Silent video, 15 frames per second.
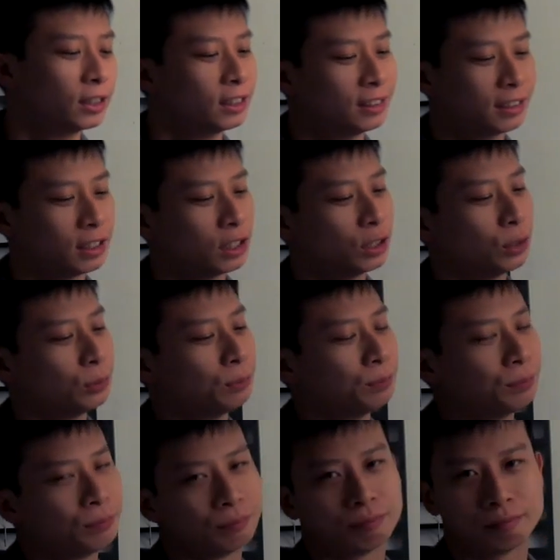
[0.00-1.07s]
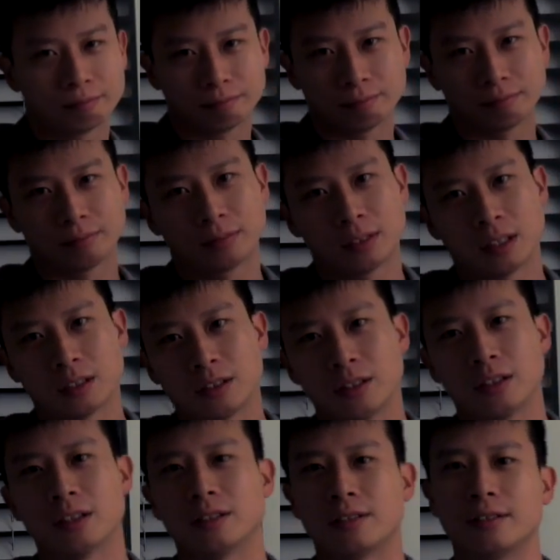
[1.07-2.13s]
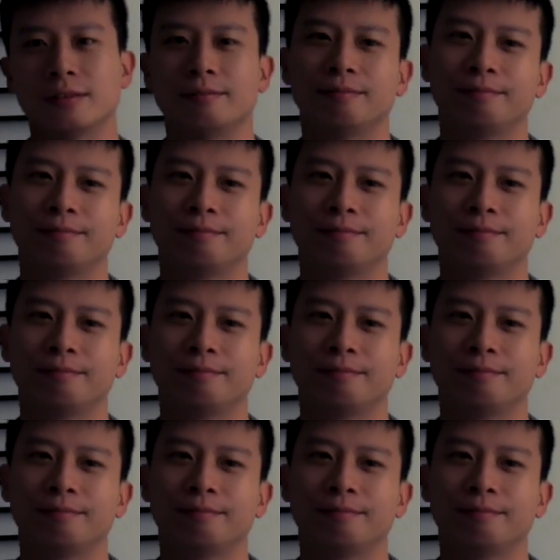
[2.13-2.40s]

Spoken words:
So, talk to you again soon.